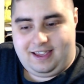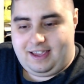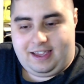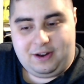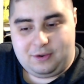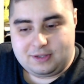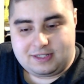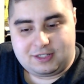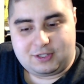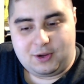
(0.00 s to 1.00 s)
And I was
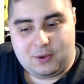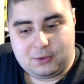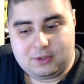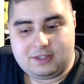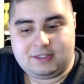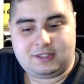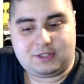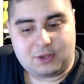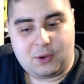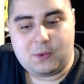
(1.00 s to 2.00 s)
so
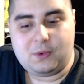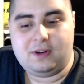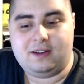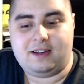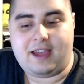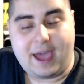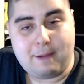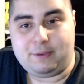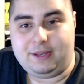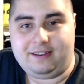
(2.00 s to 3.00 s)

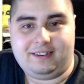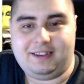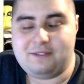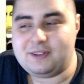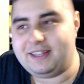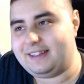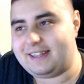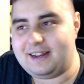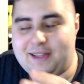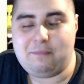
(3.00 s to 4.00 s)
happy. Even the
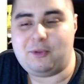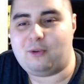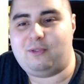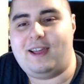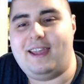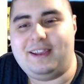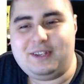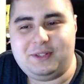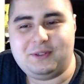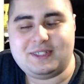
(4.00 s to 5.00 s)
entire time they're flying,
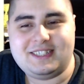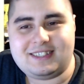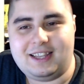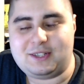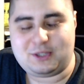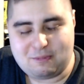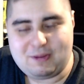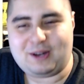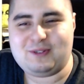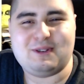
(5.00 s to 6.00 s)
she was just like, Subaru.